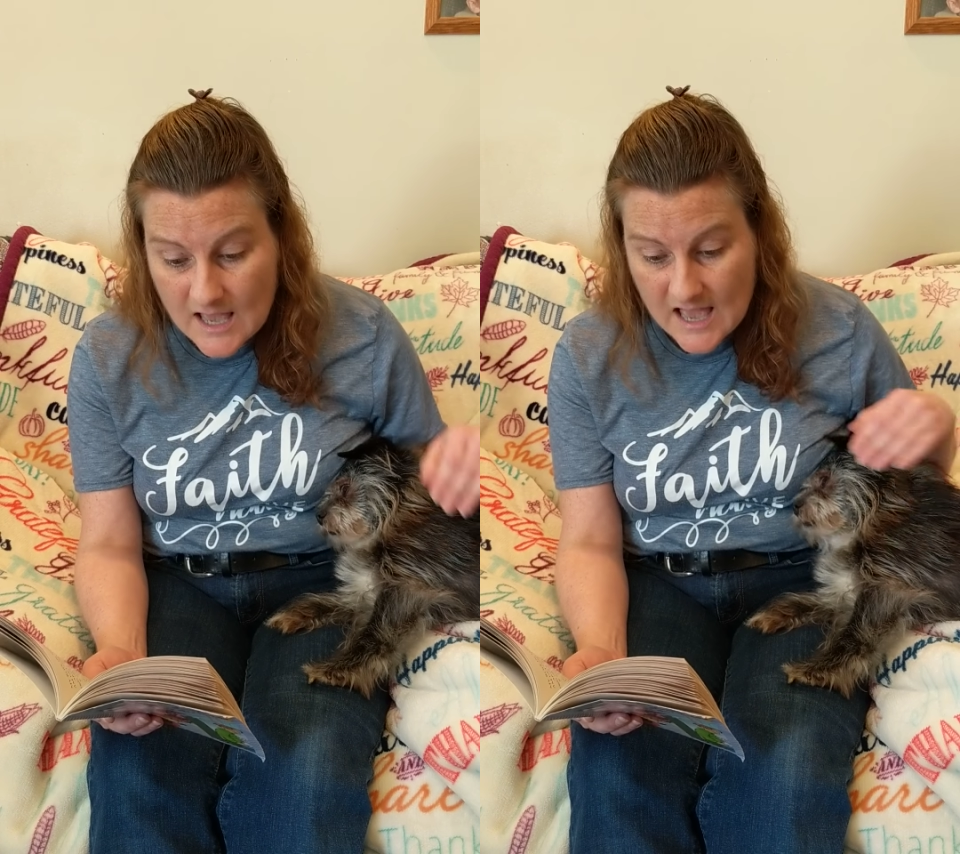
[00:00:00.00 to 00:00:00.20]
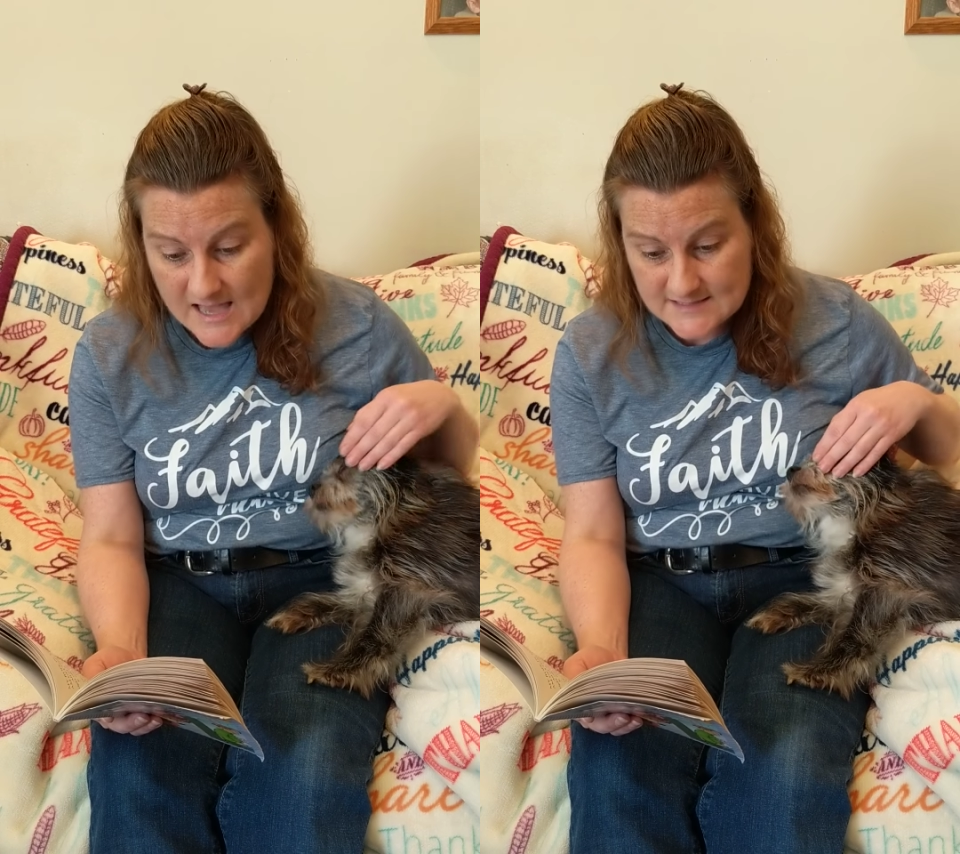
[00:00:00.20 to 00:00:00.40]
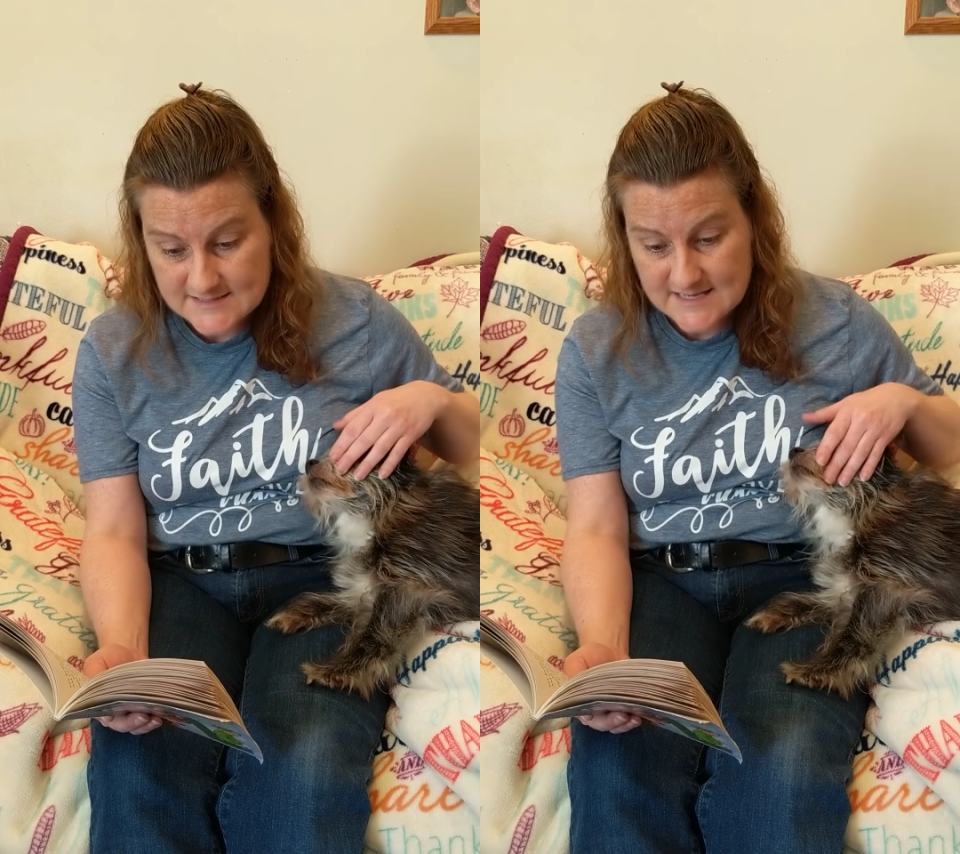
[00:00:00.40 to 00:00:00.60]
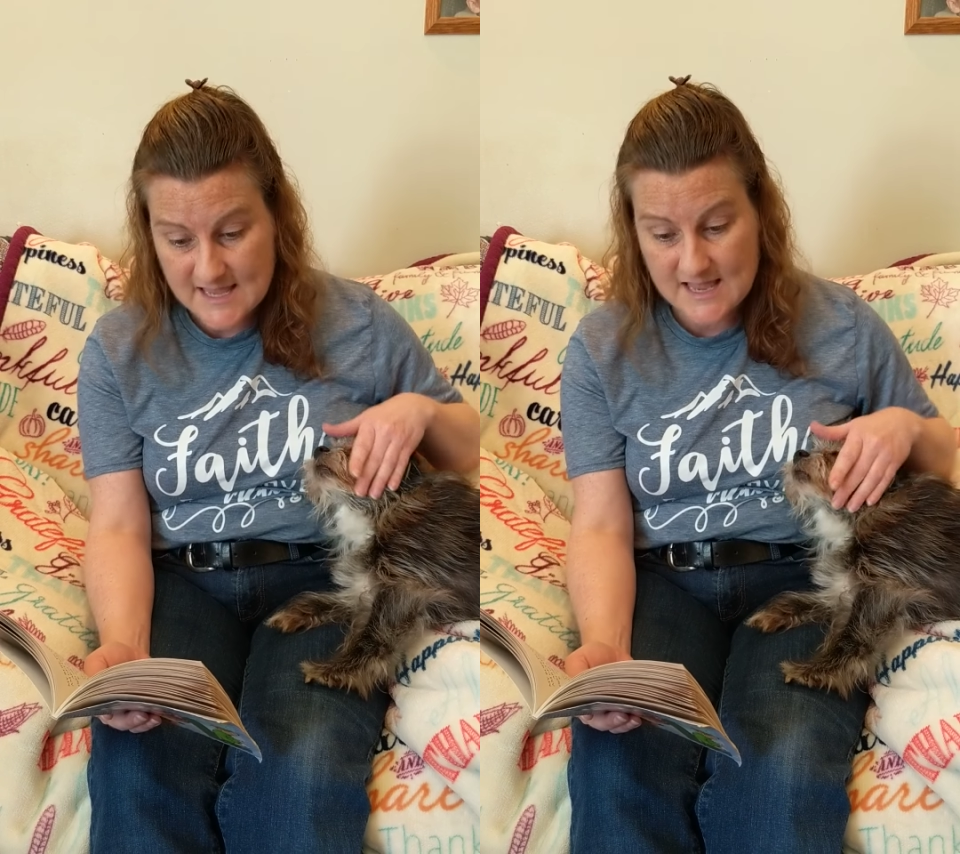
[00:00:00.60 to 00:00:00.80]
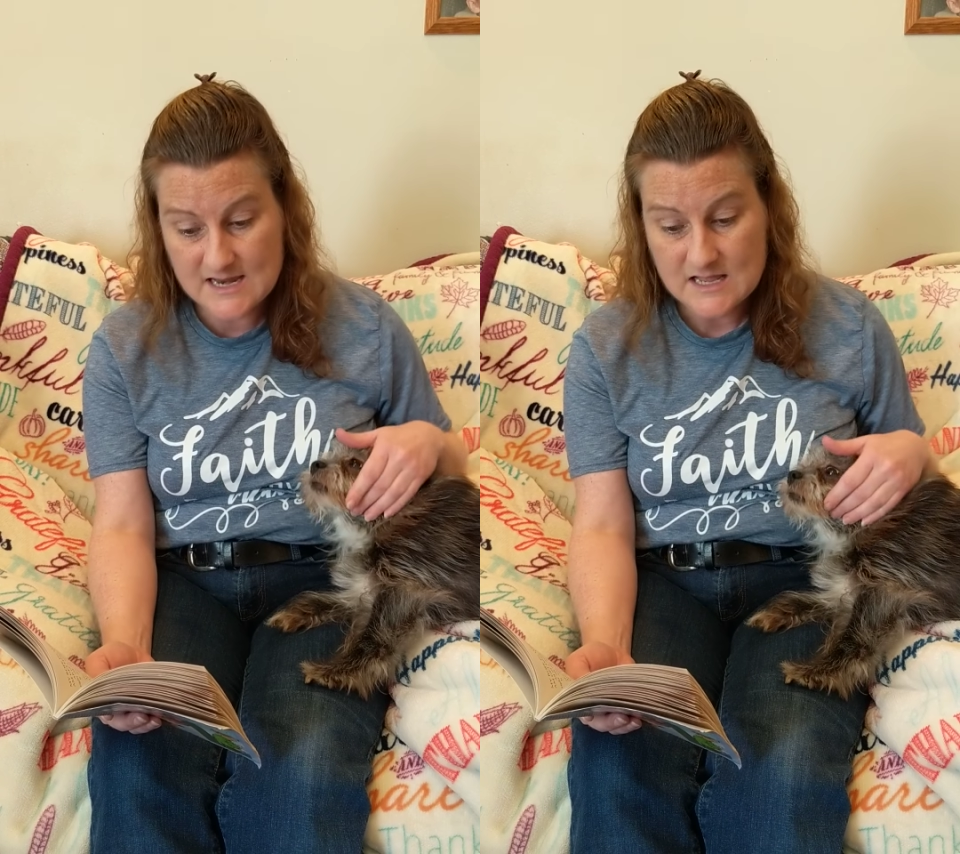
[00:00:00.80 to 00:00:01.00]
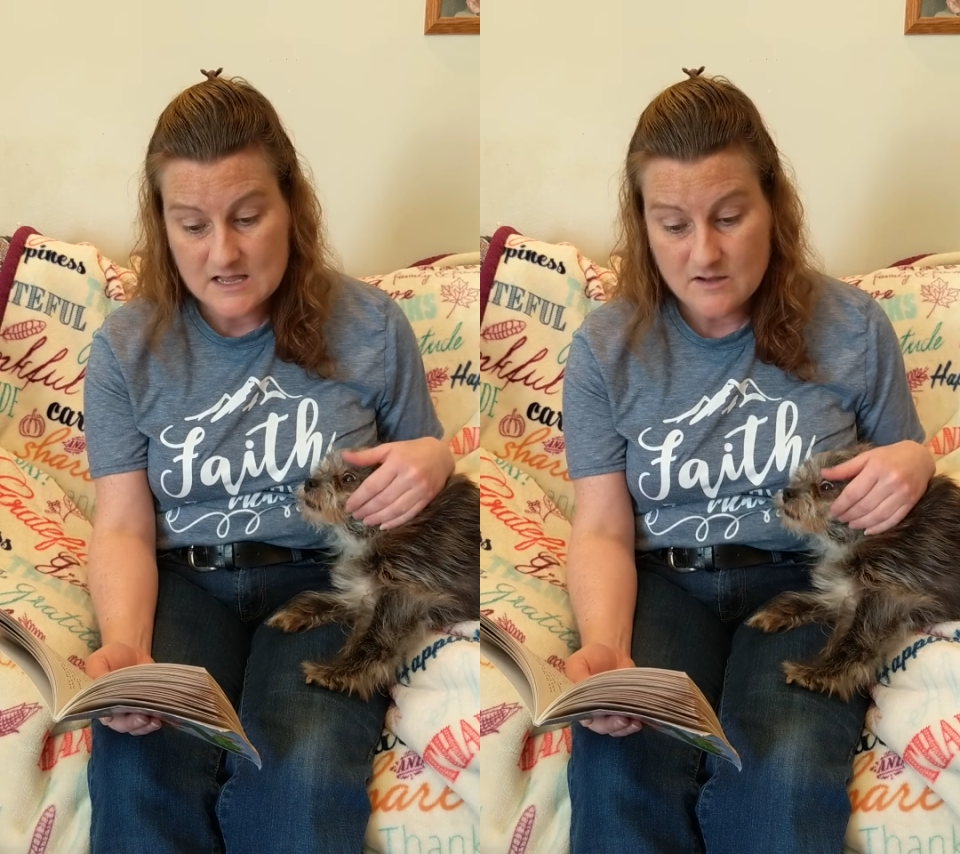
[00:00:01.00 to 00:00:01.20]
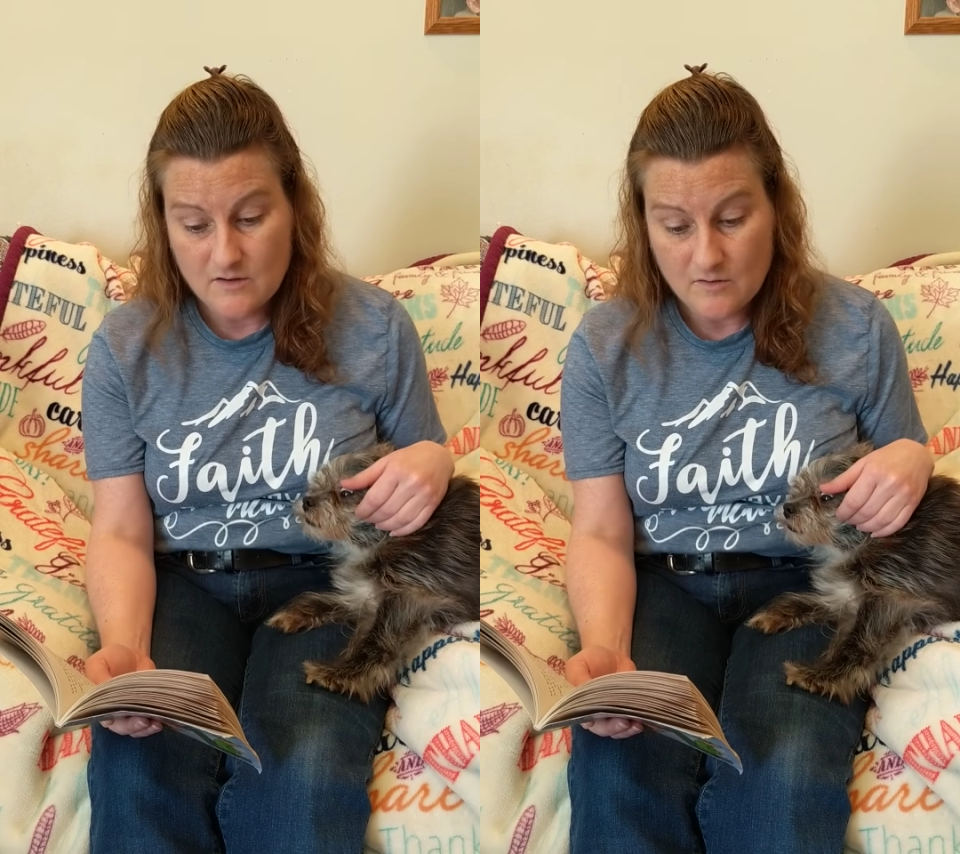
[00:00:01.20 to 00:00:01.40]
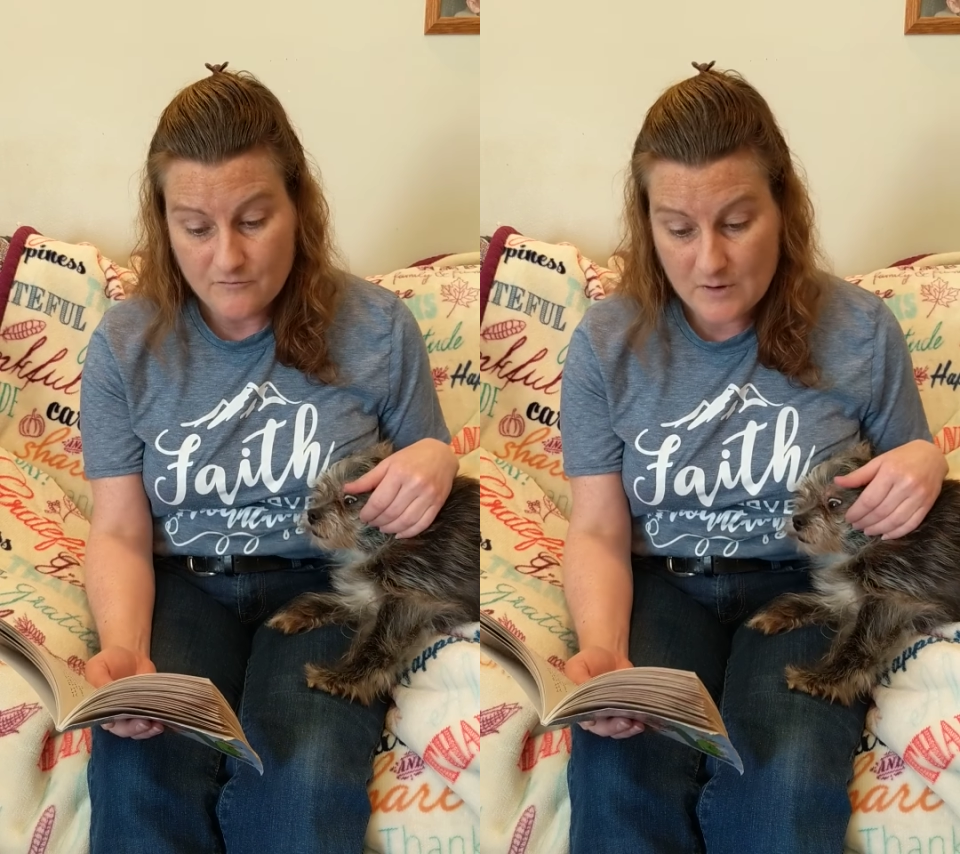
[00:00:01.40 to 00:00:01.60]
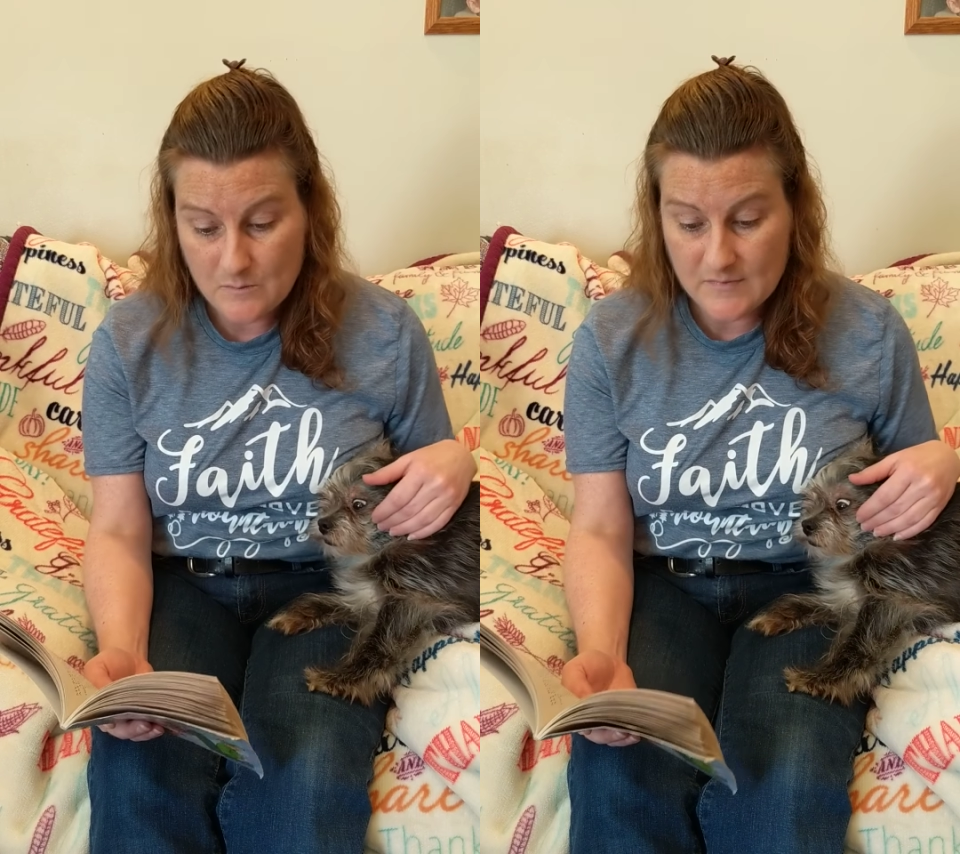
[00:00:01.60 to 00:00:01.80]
I said from